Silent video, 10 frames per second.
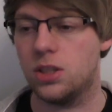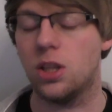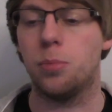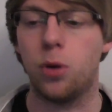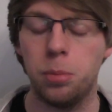So
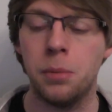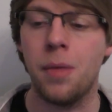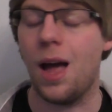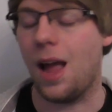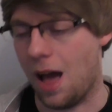the problem
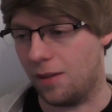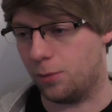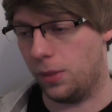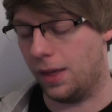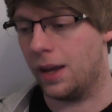that I
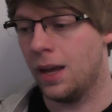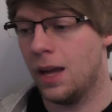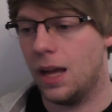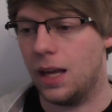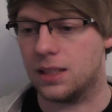have with it
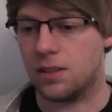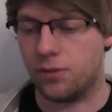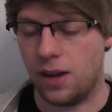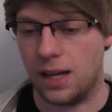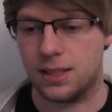is the
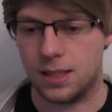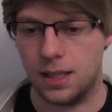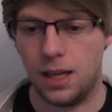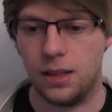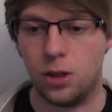fact
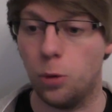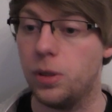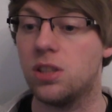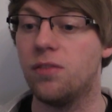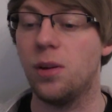that there'll
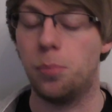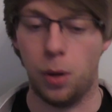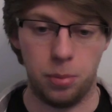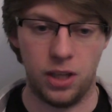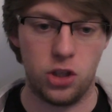be something
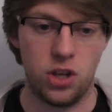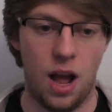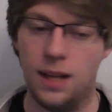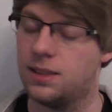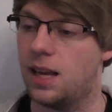published
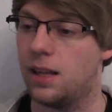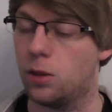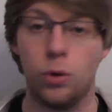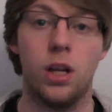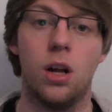at, say,
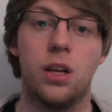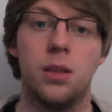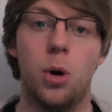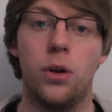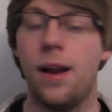3 o'clock in
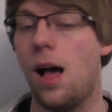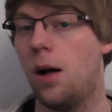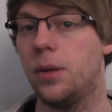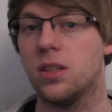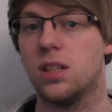the morning,
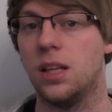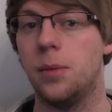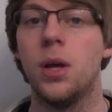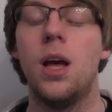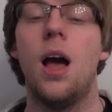I'll be
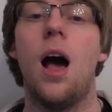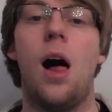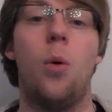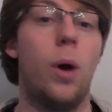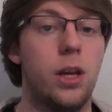asleep,
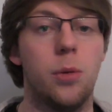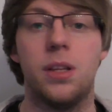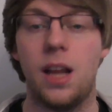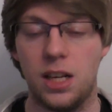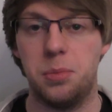I'll wake up
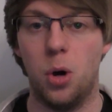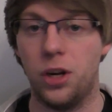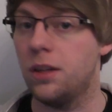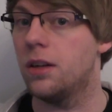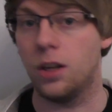the next
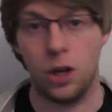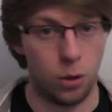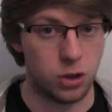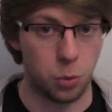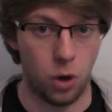morning and
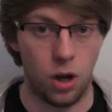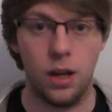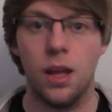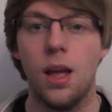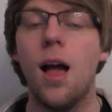go to
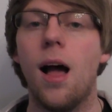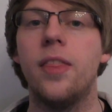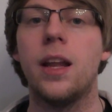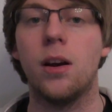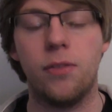work,
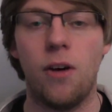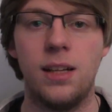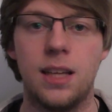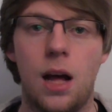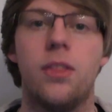and then I'll
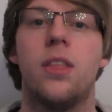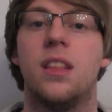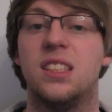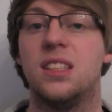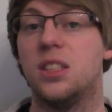find out that
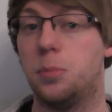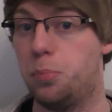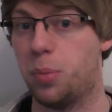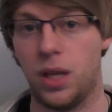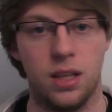there's this
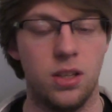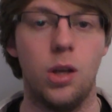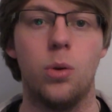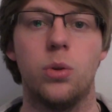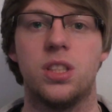big
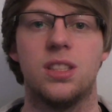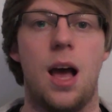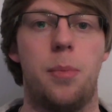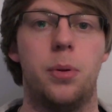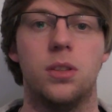news that's
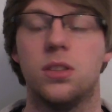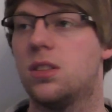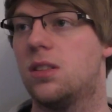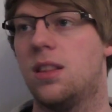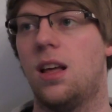happened,
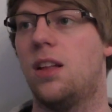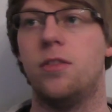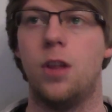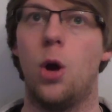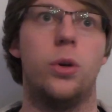that
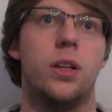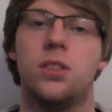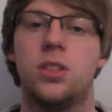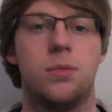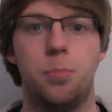Nodin
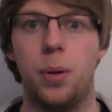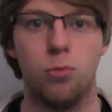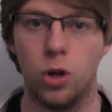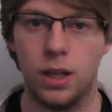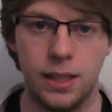has
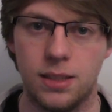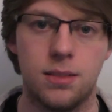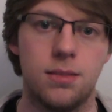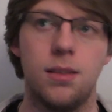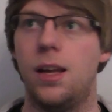been
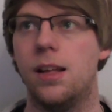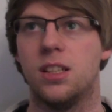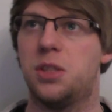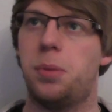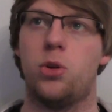released in
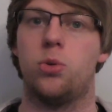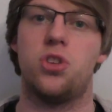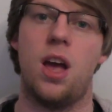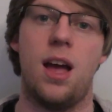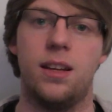a special
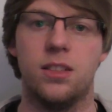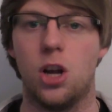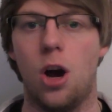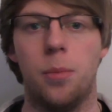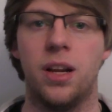set and it's a
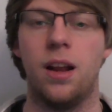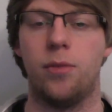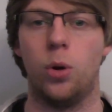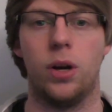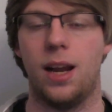common and
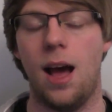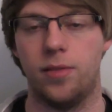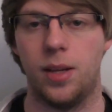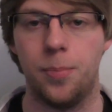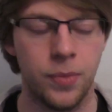everyone can have it.